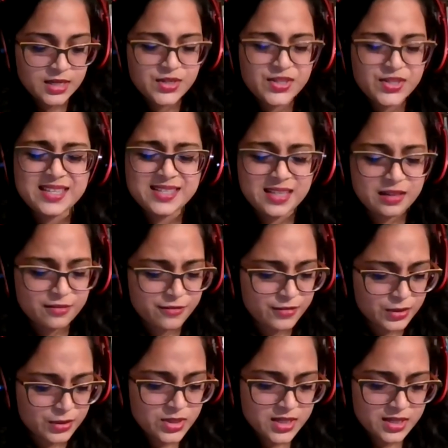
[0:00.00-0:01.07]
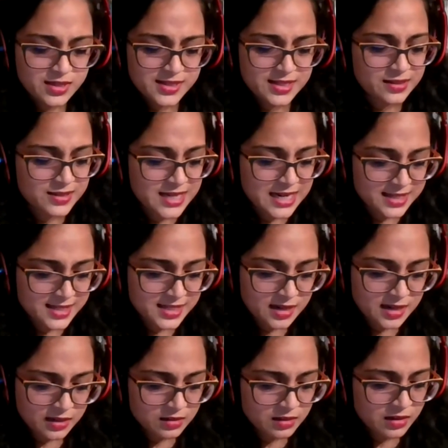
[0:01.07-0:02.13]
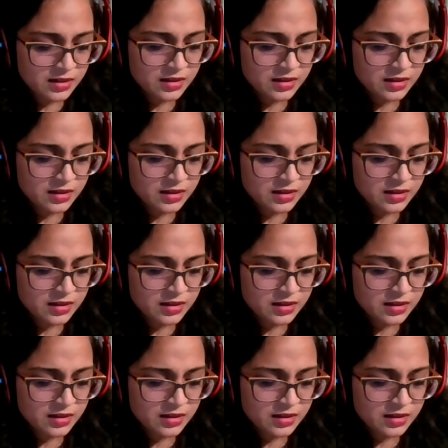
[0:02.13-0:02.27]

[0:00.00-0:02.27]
Do they sell fruit, sell textile?